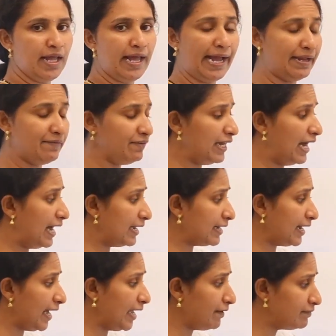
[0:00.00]
And we
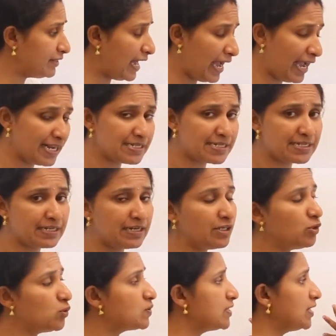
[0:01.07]
arrived the answer
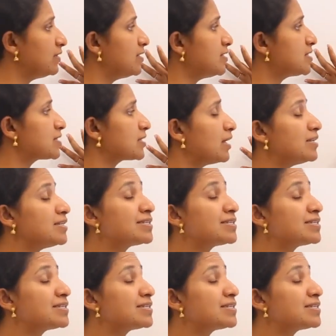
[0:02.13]
using this